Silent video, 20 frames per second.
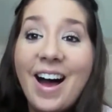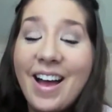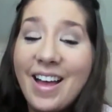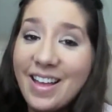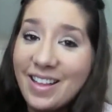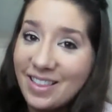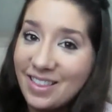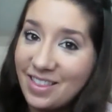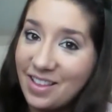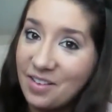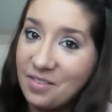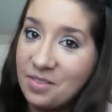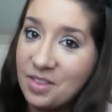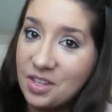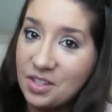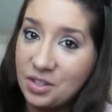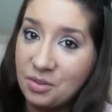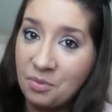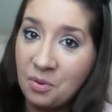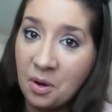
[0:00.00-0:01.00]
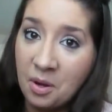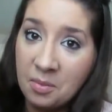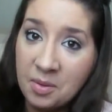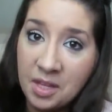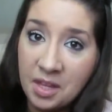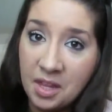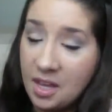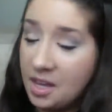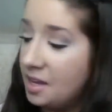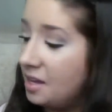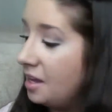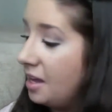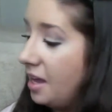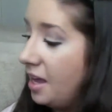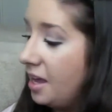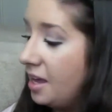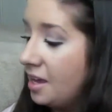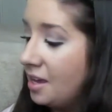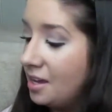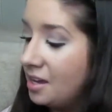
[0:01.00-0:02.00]
I love this formula
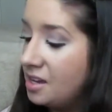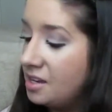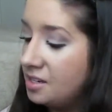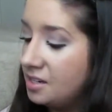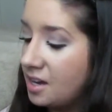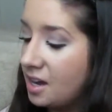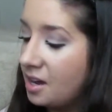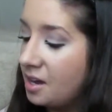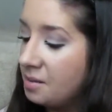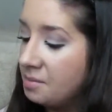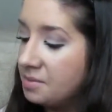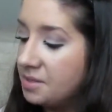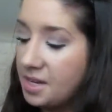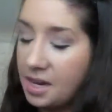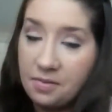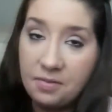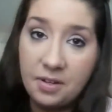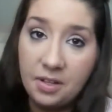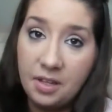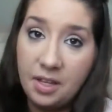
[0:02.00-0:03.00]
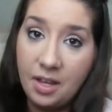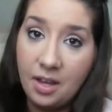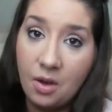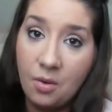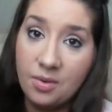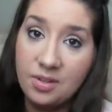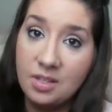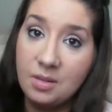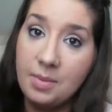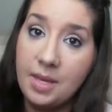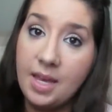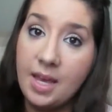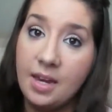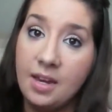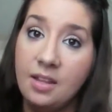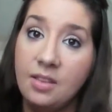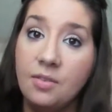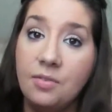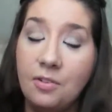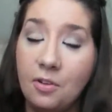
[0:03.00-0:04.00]
and I'm definitely going to be
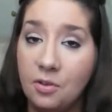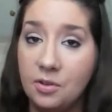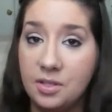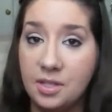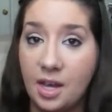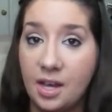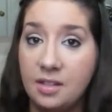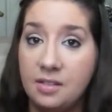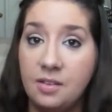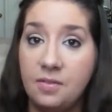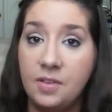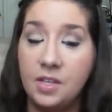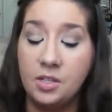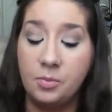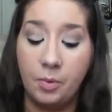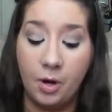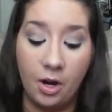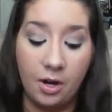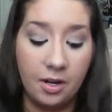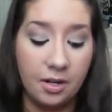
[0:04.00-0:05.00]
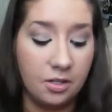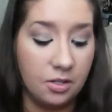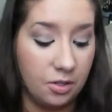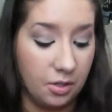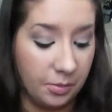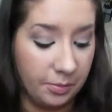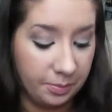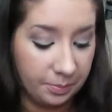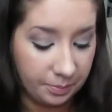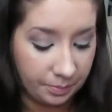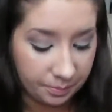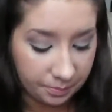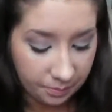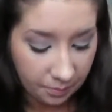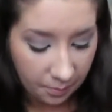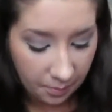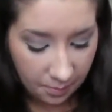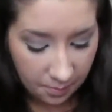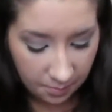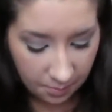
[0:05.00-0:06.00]
getting the full size of this product soon.
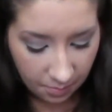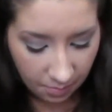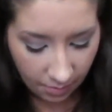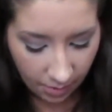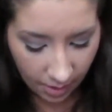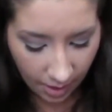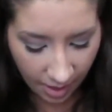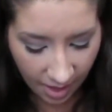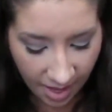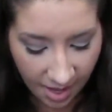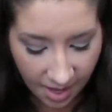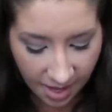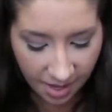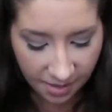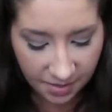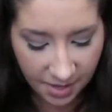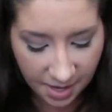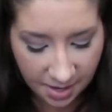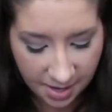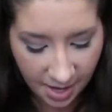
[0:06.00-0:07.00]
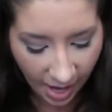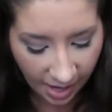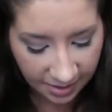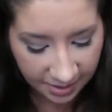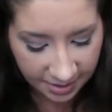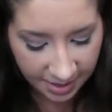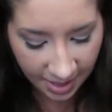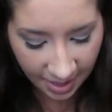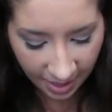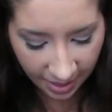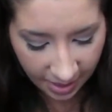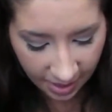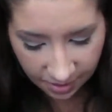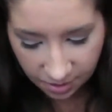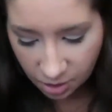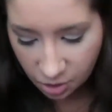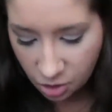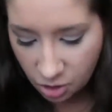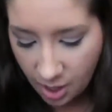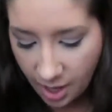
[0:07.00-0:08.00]
The next thing I got
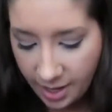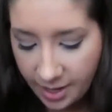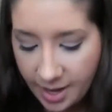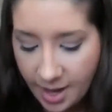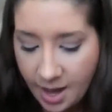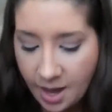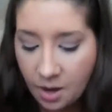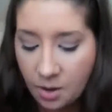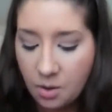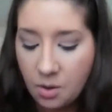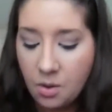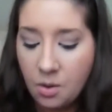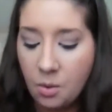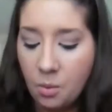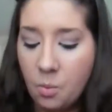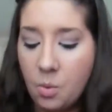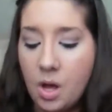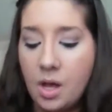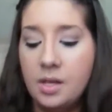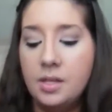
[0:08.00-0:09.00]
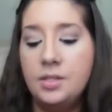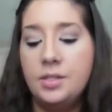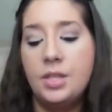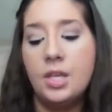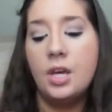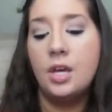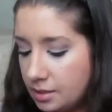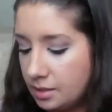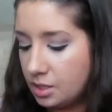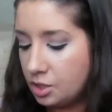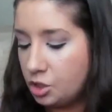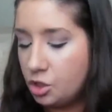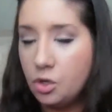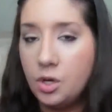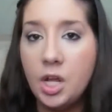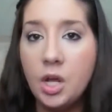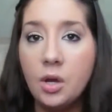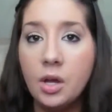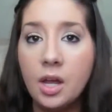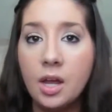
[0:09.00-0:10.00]
to try out was the, the
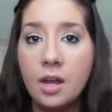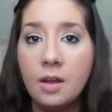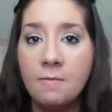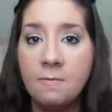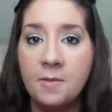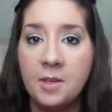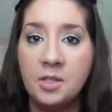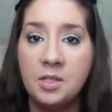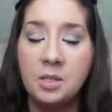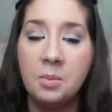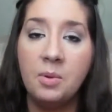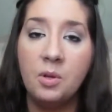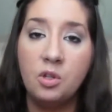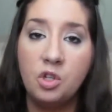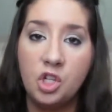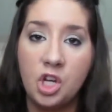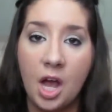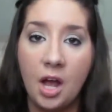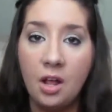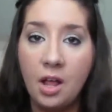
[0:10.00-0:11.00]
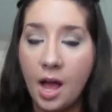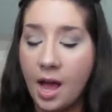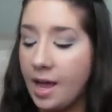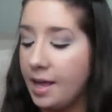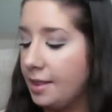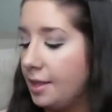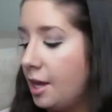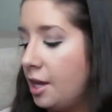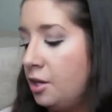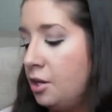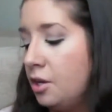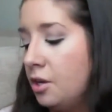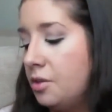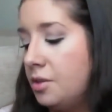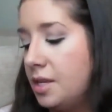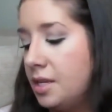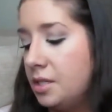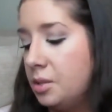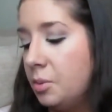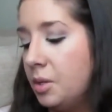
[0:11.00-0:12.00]
Studio Gear Invincible Gel Eyeliner.
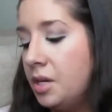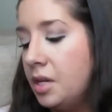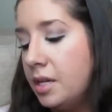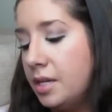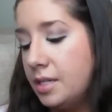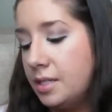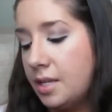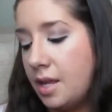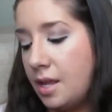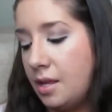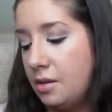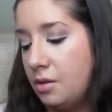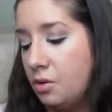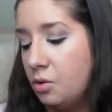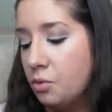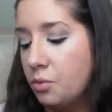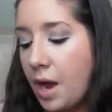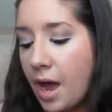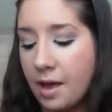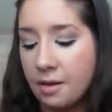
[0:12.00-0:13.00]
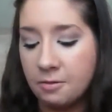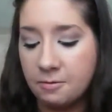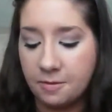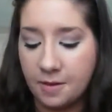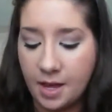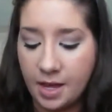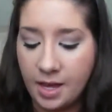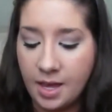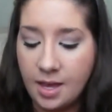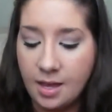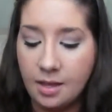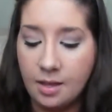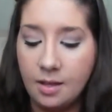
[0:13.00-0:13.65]
This one is in graphite.